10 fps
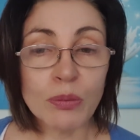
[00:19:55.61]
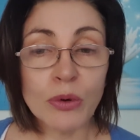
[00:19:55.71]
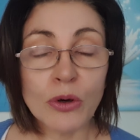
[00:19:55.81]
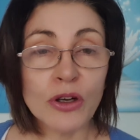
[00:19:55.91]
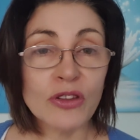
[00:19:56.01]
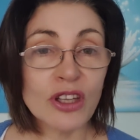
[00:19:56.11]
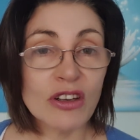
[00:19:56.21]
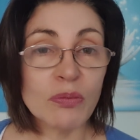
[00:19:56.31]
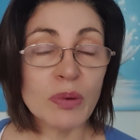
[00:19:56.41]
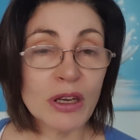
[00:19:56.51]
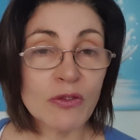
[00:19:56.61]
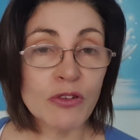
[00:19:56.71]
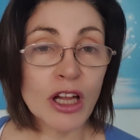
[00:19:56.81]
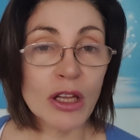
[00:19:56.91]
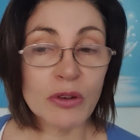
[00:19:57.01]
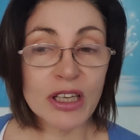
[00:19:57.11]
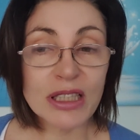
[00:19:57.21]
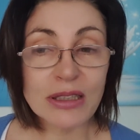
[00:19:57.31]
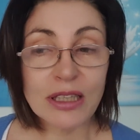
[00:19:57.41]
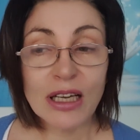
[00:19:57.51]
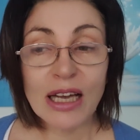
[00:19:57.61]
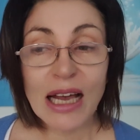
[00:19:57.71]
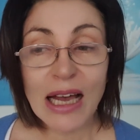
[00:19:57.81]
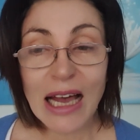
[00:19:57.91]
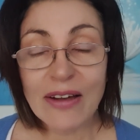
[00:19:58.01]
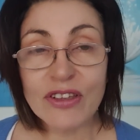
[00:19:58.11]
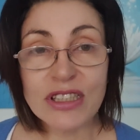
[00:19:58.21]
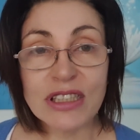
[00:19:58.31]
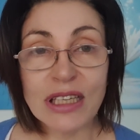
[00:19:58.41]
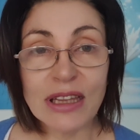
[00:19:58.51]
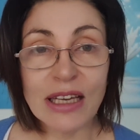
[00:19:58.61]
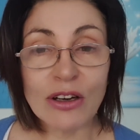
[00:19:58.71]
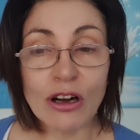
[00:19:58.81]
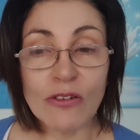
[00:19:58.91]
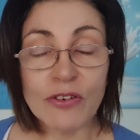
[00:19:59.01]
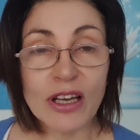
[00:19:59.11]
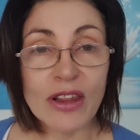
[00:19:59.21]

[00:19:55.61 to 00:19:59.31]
board that have been following us haven't seen that offer.